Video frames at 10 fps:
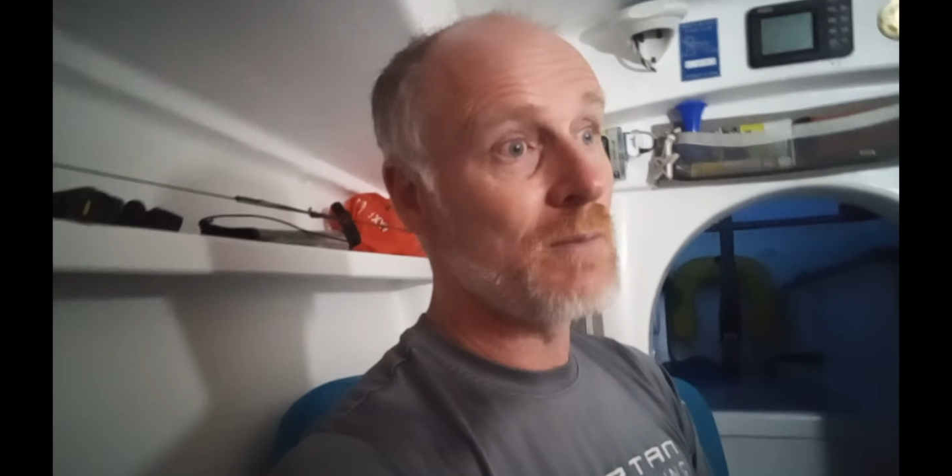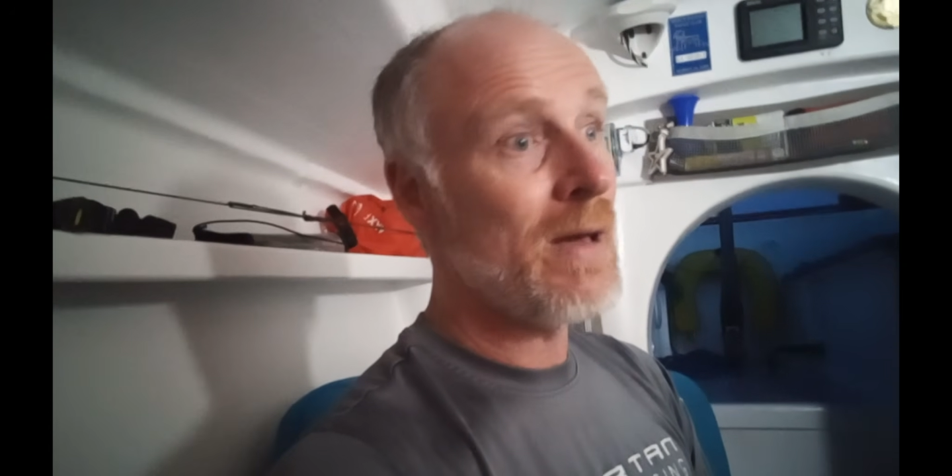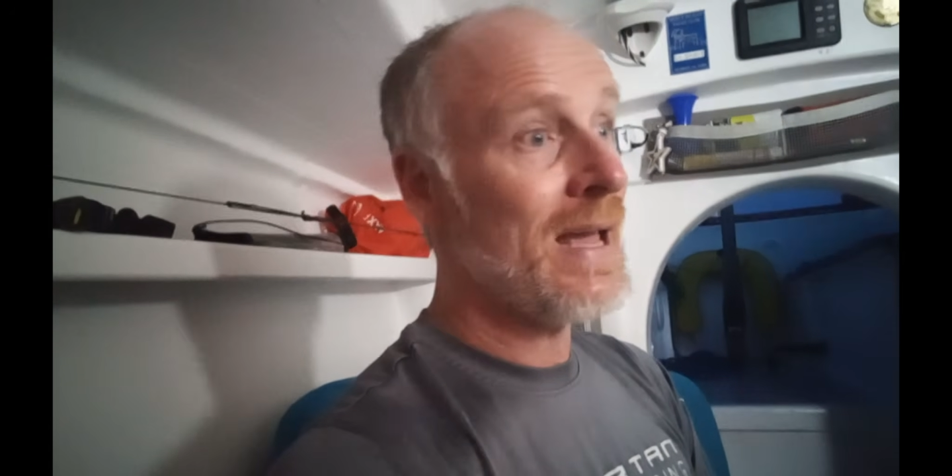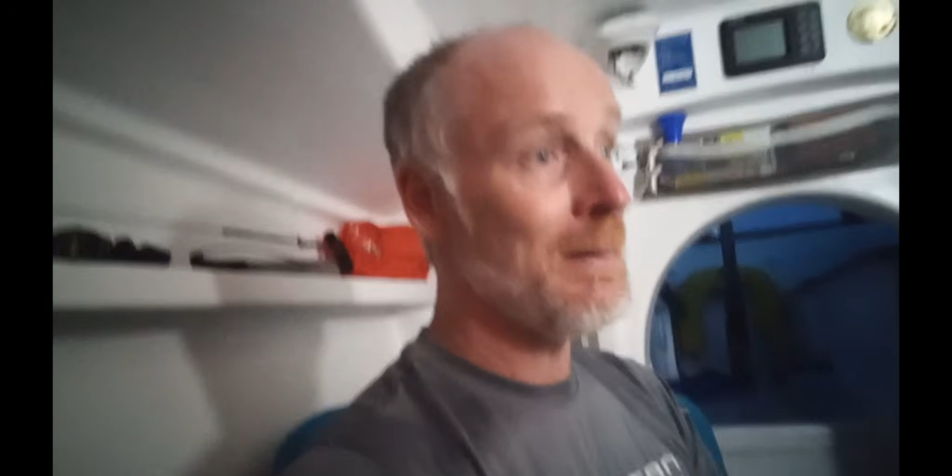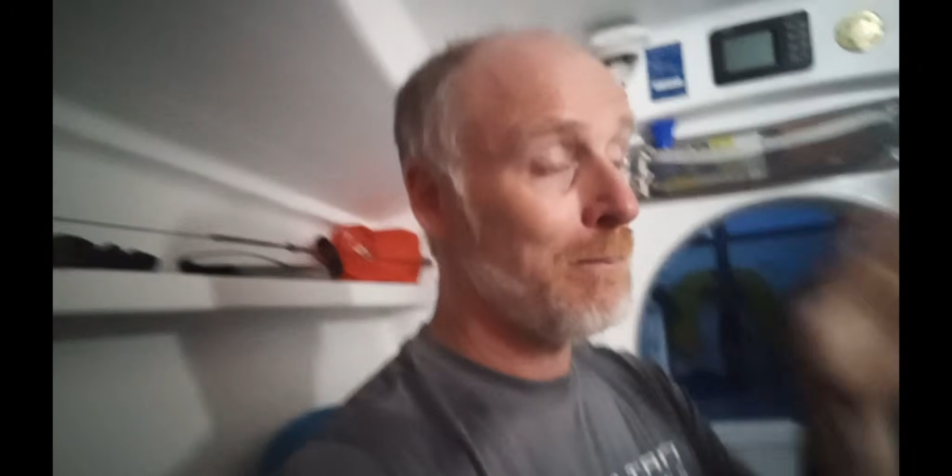
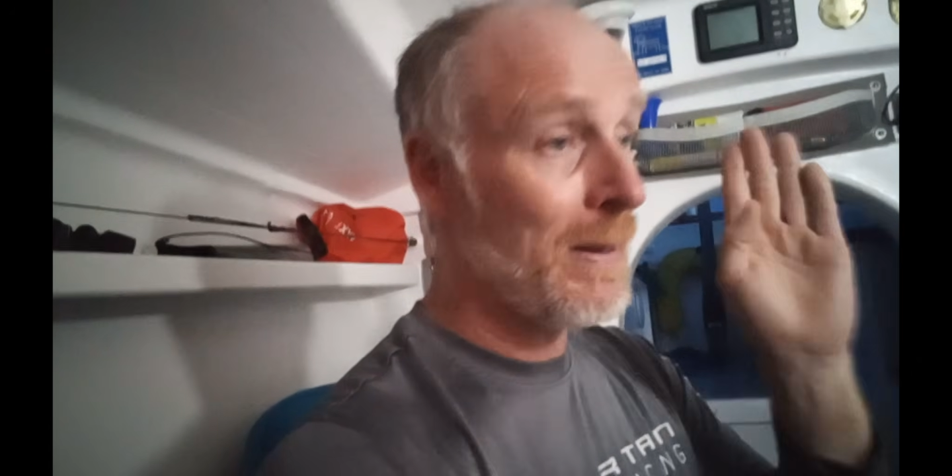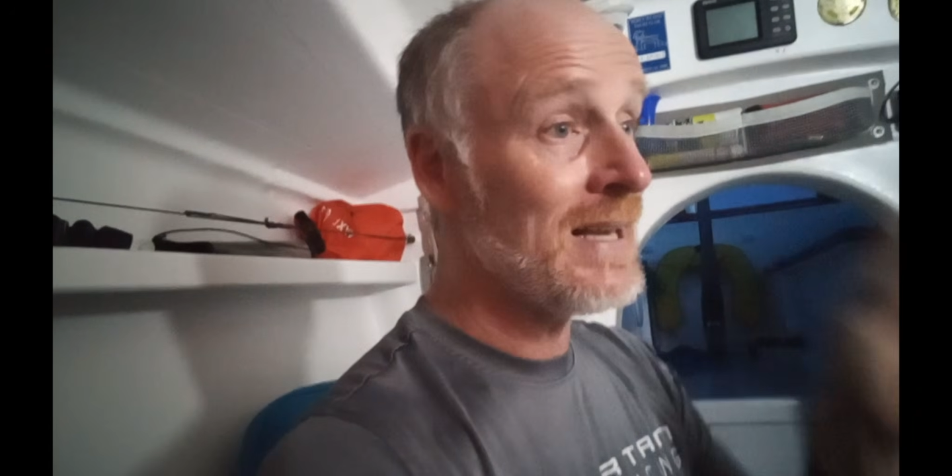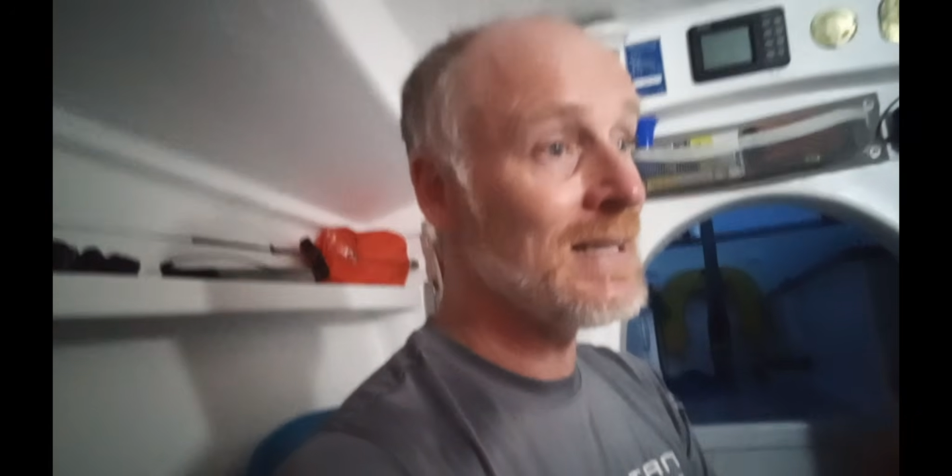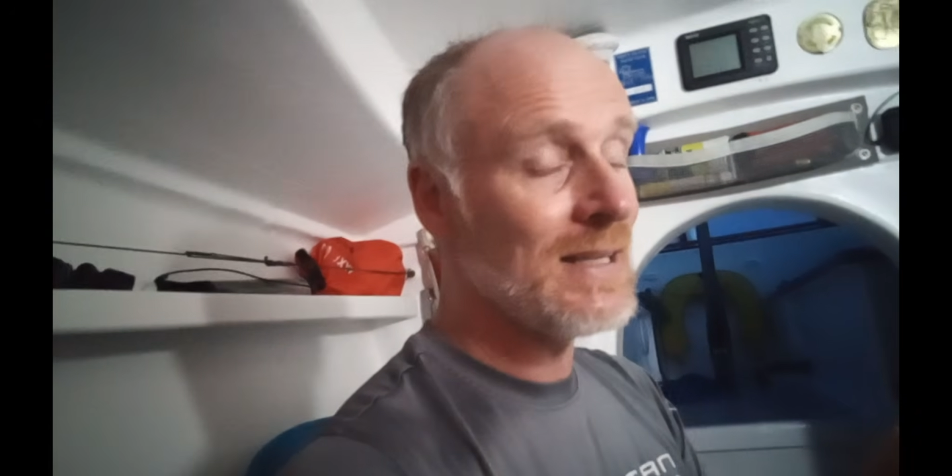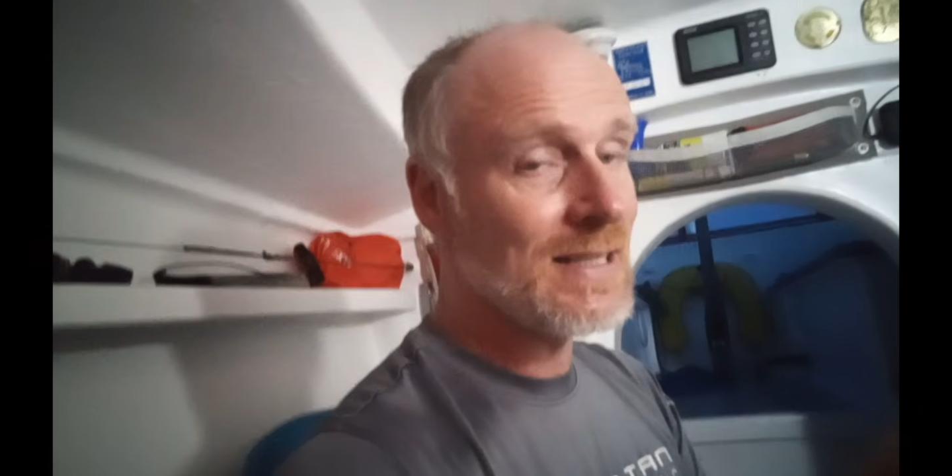main
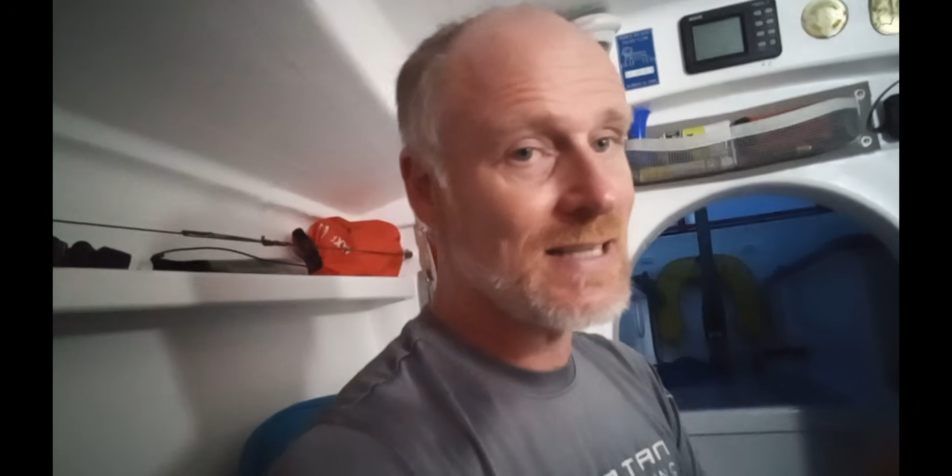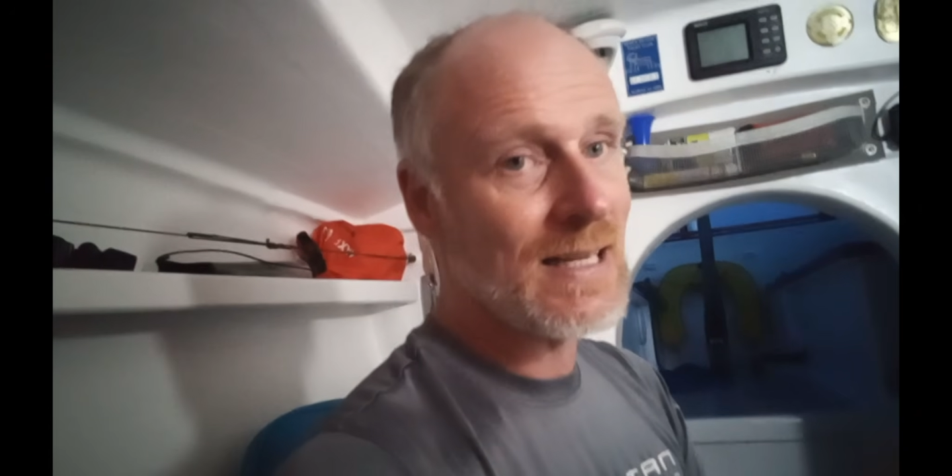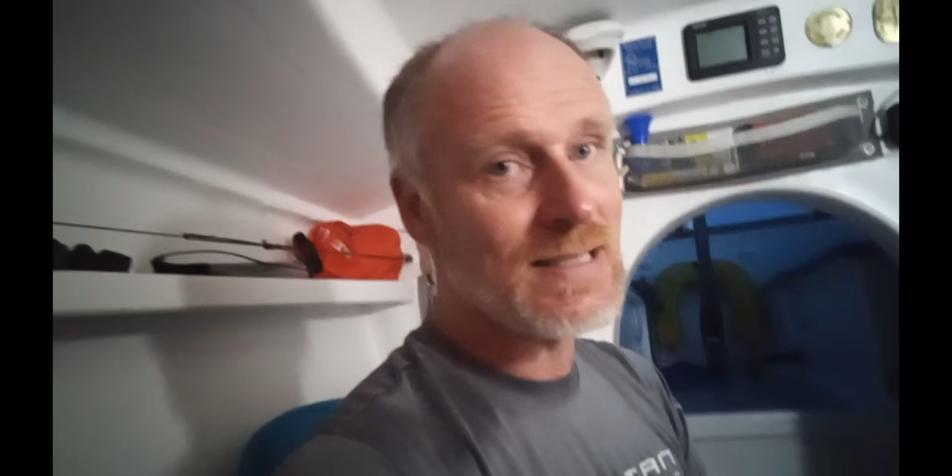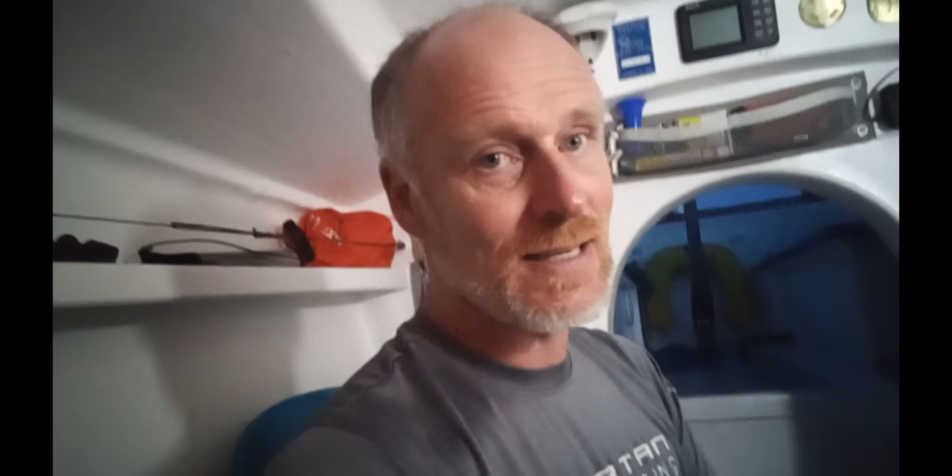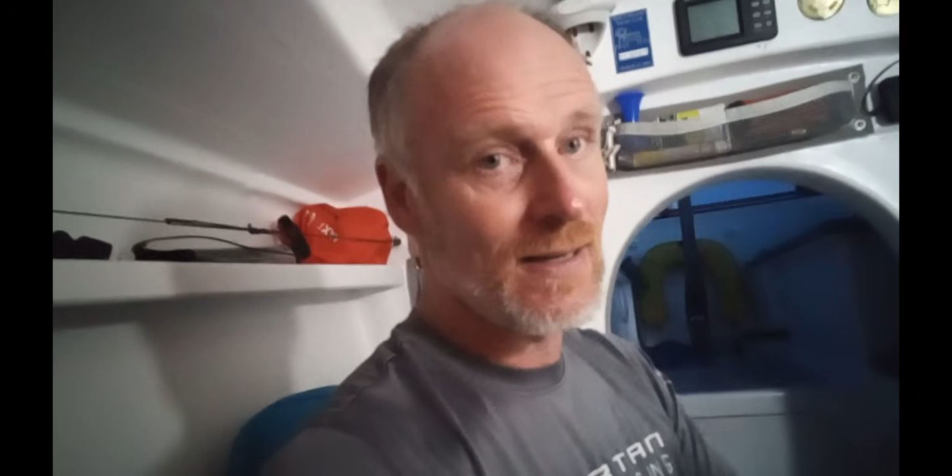pinned in the
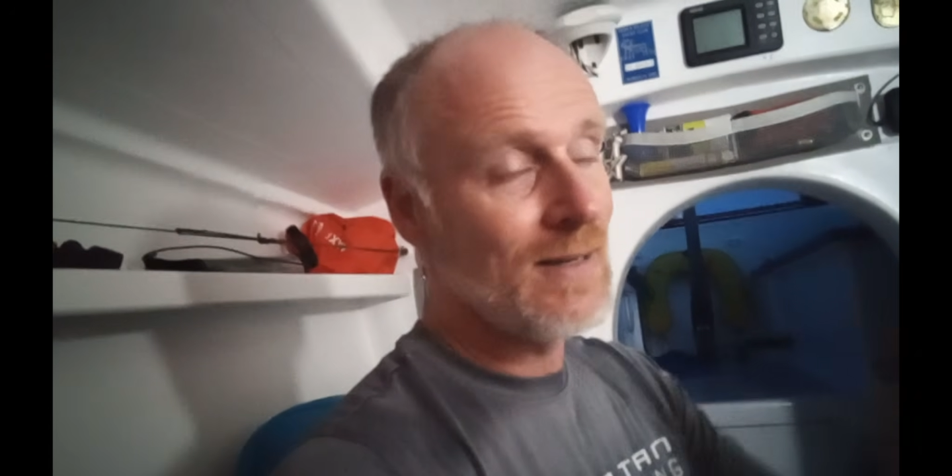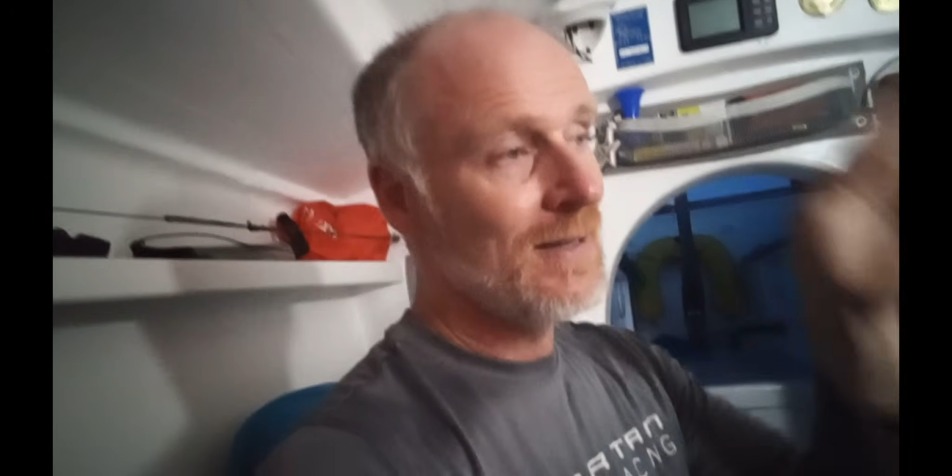centre